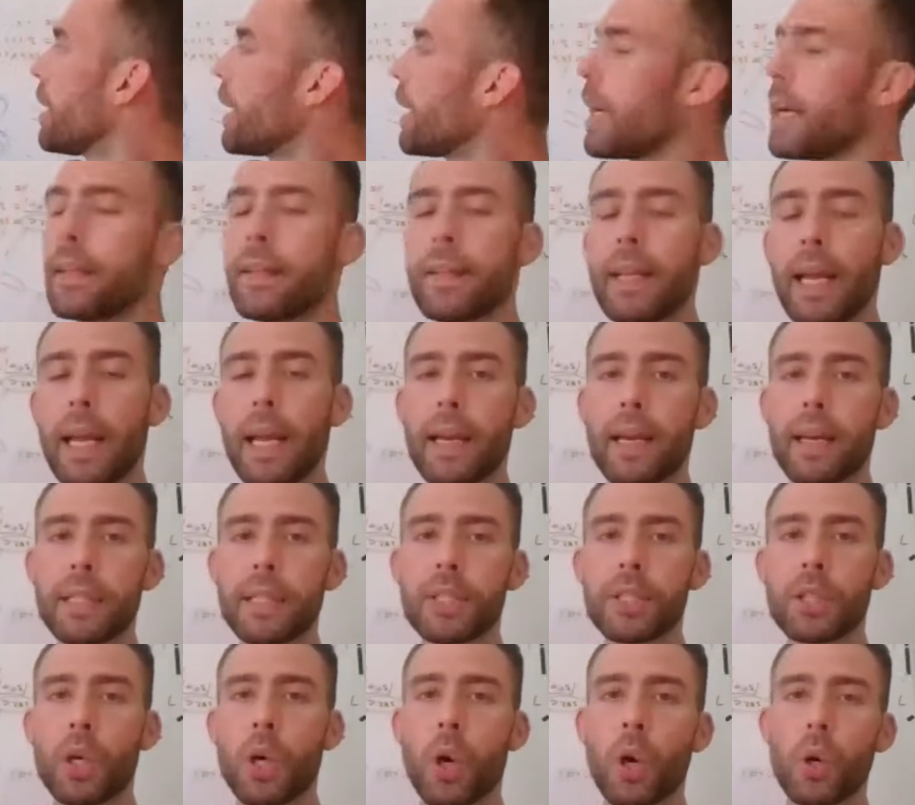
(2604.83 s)
And then
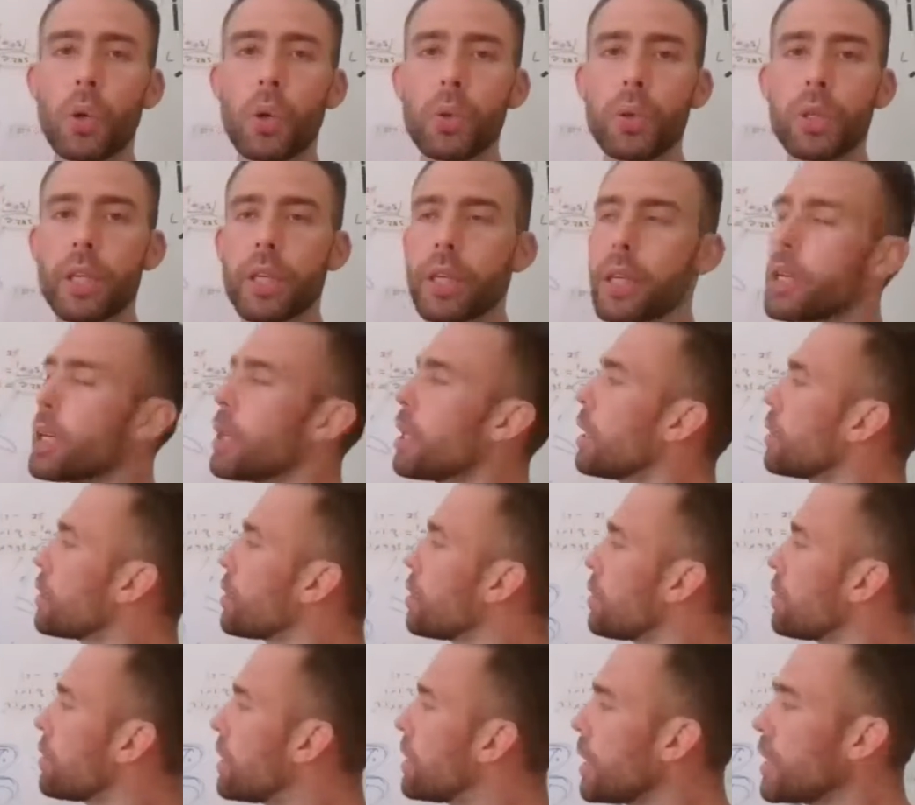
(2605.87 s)
it's coded
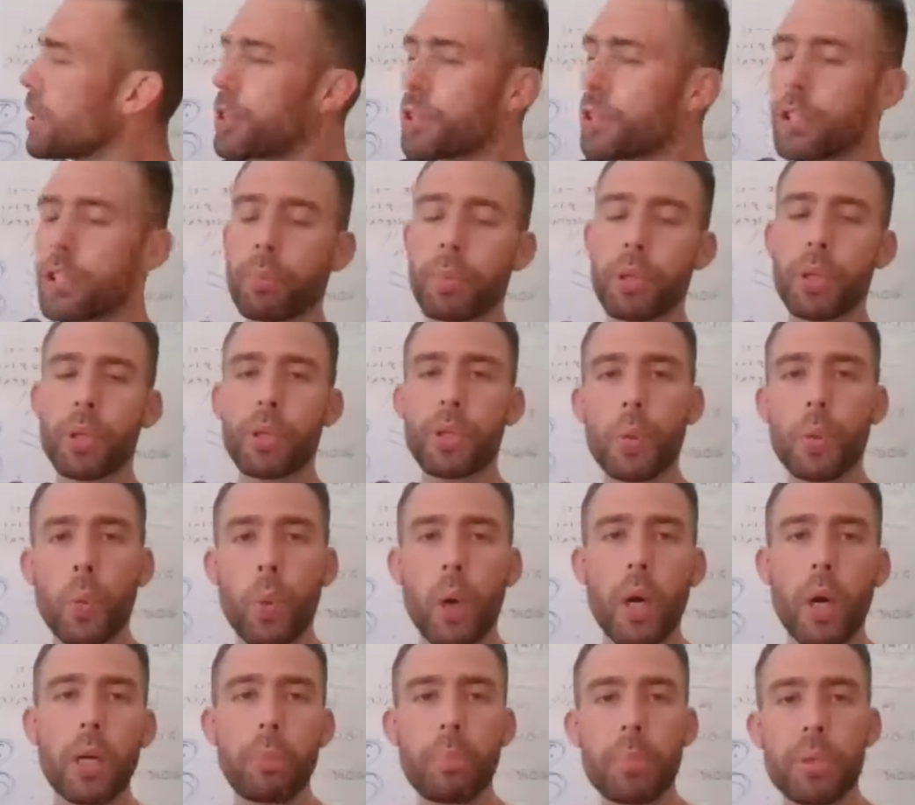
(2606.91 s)
to distribute
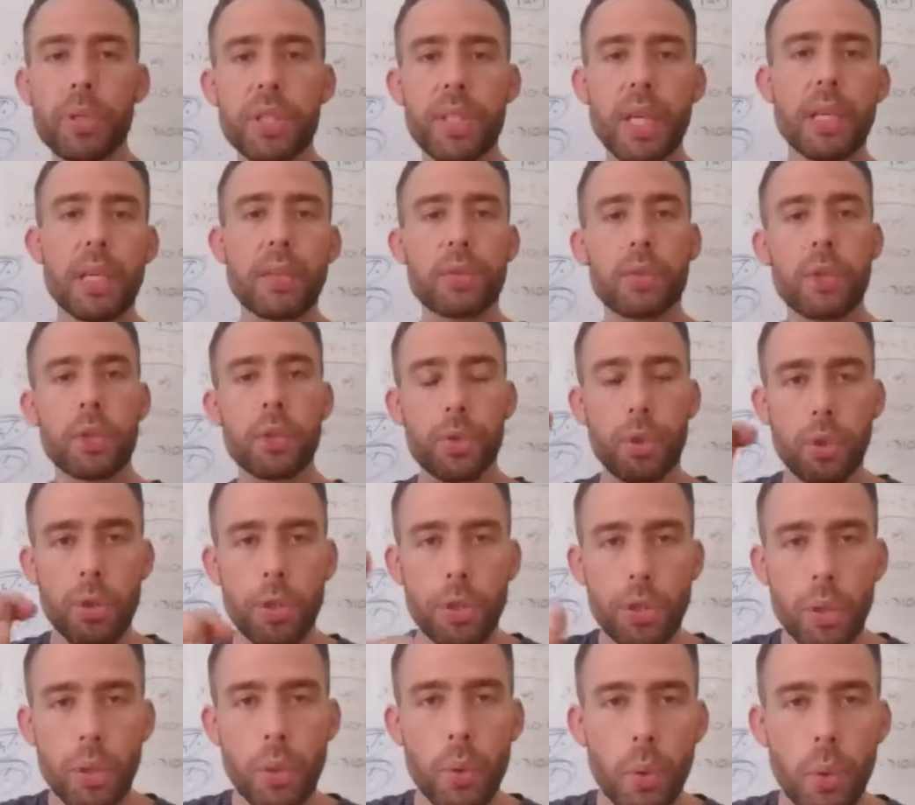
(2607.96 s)
1% to
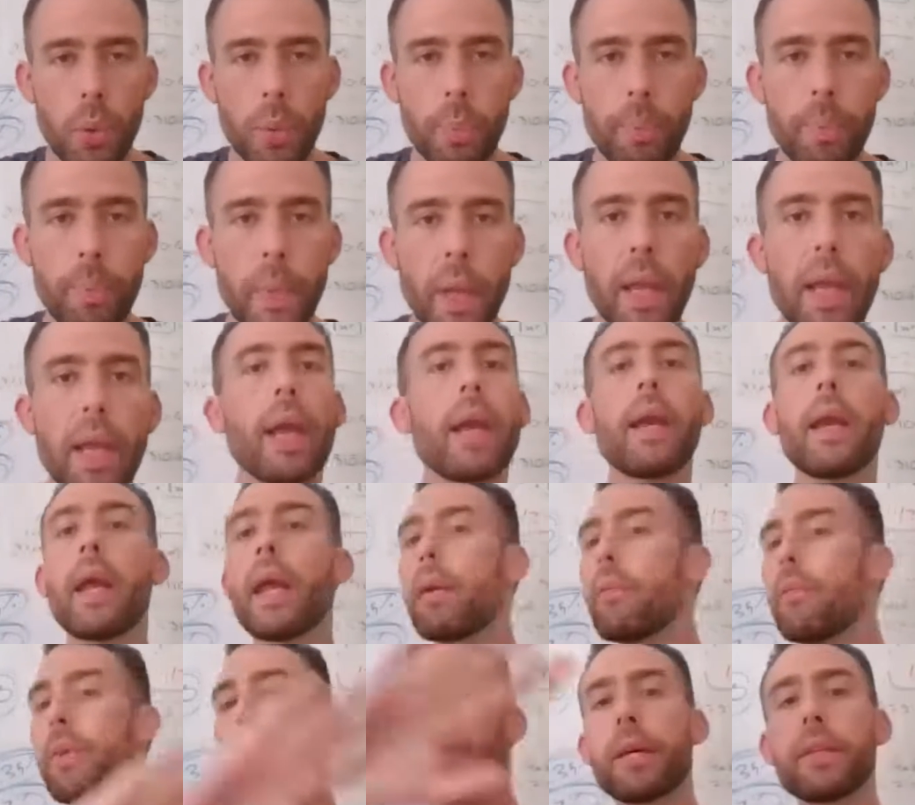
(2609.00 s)
you and
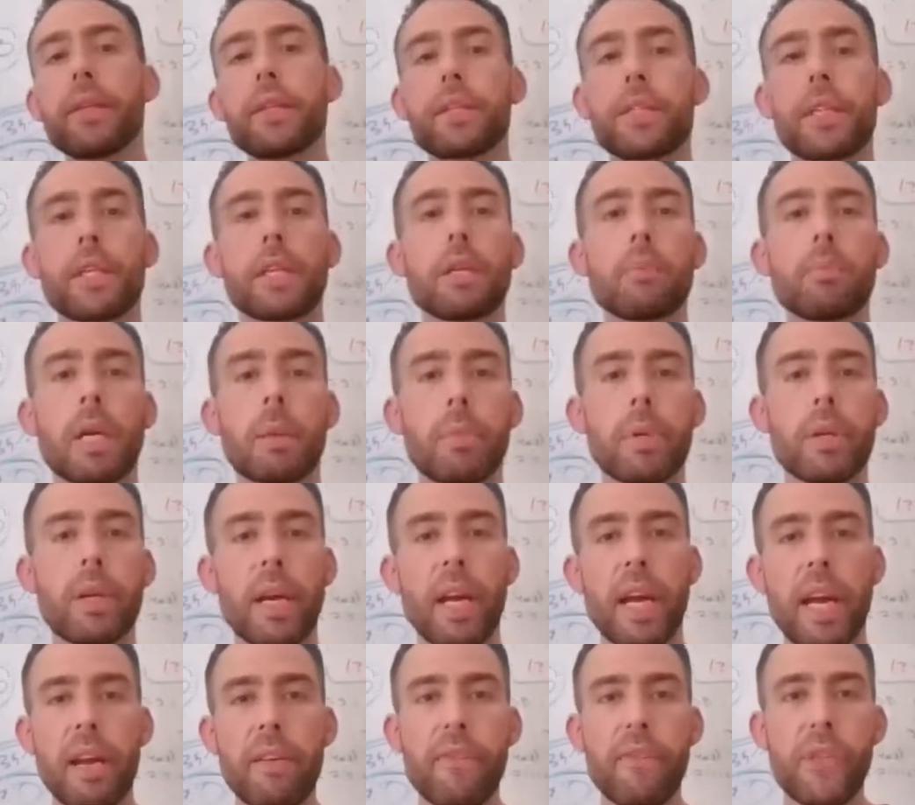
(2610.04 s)
every other single member
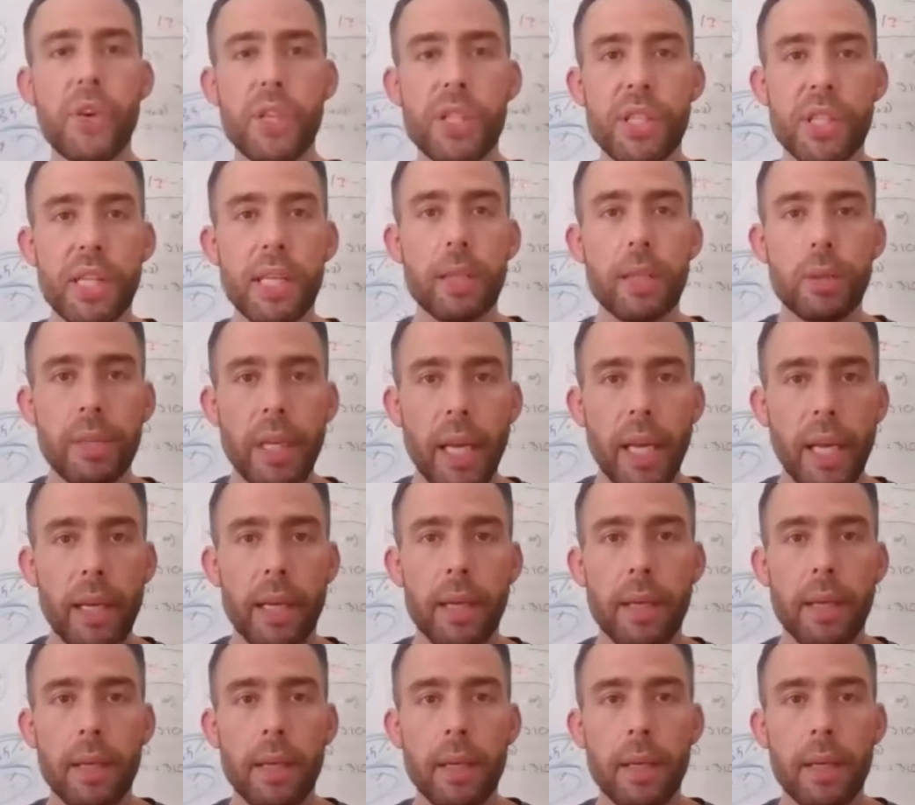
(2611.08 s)
every single day,
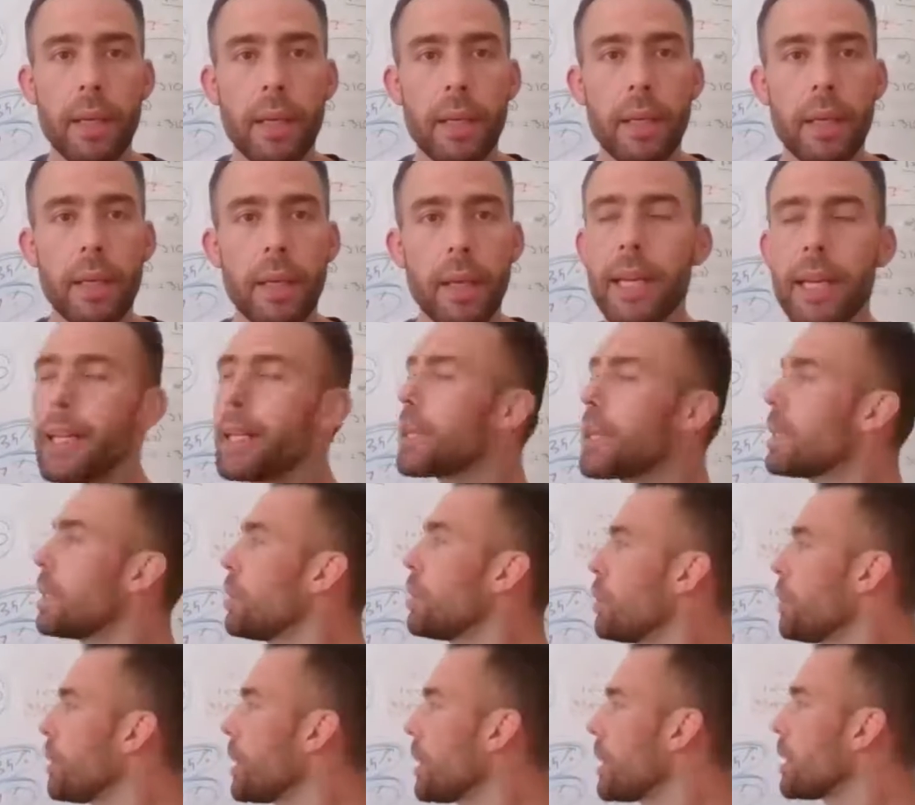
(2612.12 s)

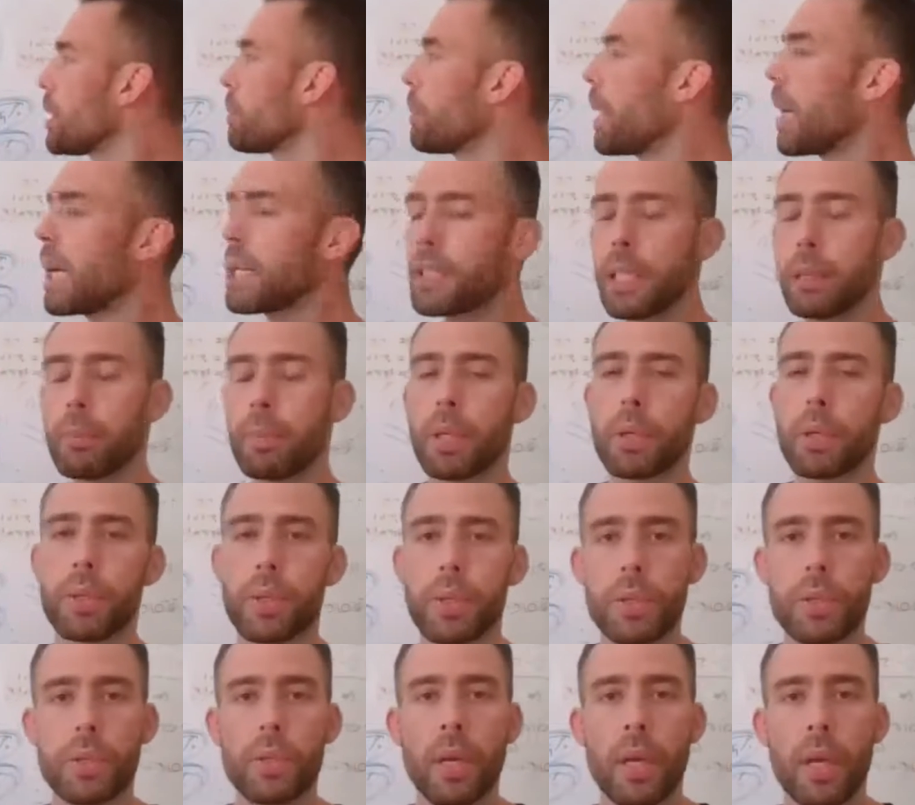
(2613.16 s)
including the matching
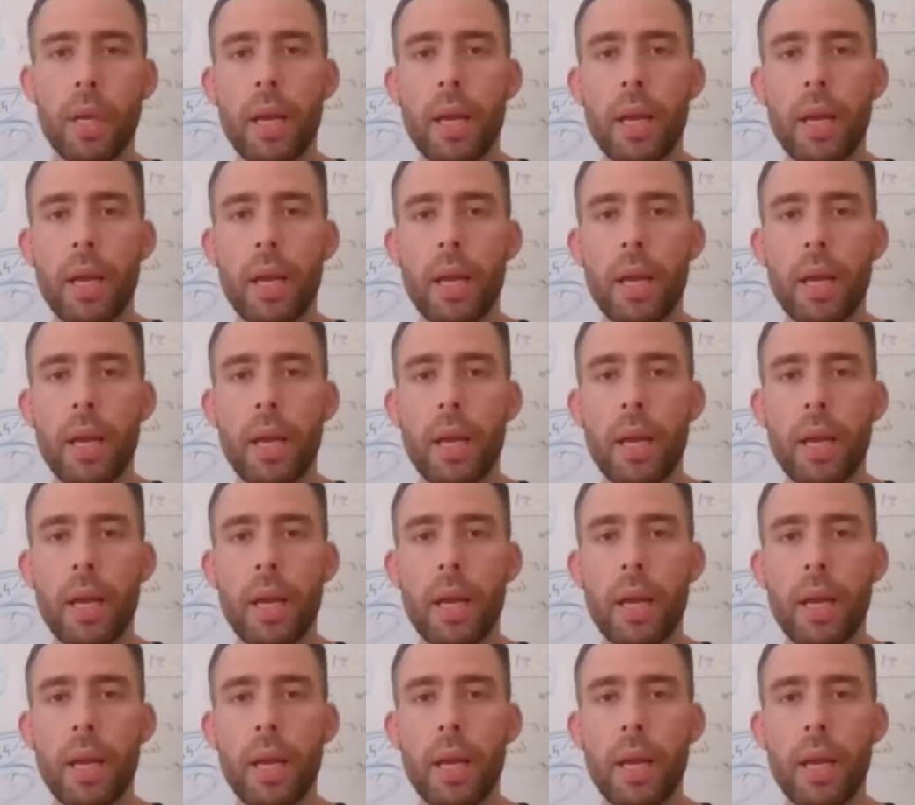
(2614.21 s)
bonus.